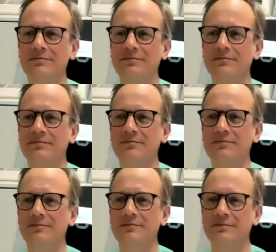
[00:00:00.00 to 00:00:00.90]

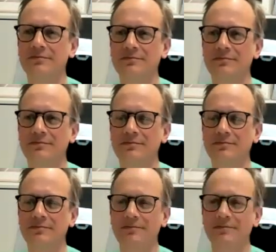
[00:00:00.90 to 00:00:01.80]

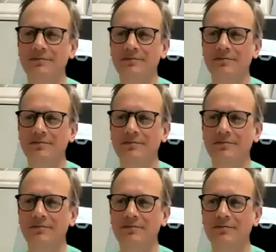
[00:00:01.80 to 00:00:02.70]

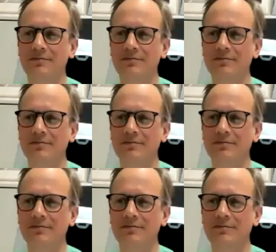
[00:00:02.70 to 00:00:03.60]

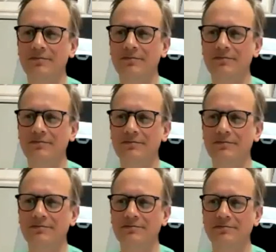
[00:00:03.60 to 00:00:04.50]

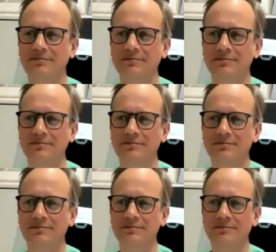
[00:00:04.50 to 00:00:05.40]

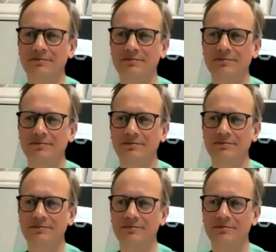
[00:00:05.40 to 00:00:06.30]

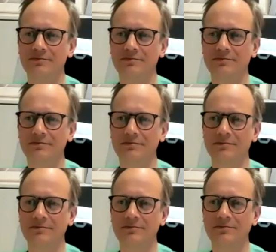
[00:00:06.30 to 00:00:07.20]

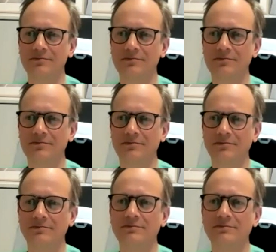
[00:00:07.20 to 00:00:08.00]
The person shown says nothing.